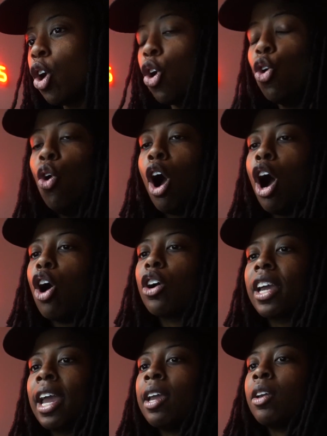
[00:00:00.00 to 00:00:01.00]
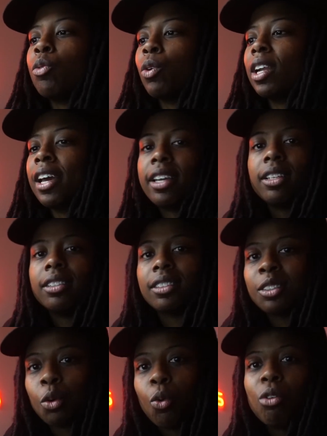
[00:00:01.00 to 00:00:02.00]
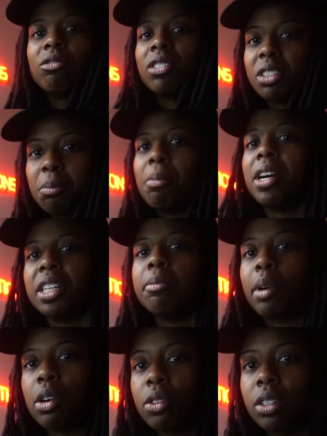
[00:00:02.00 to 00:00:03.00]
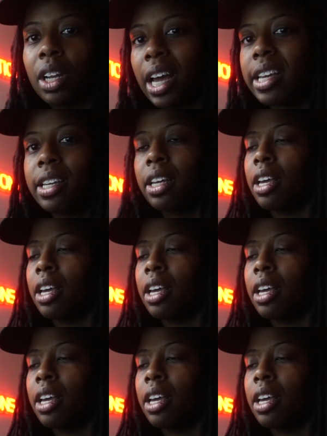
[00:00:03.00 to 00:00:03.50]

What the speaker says: Who all can't relate to wanting some money, bro? Like,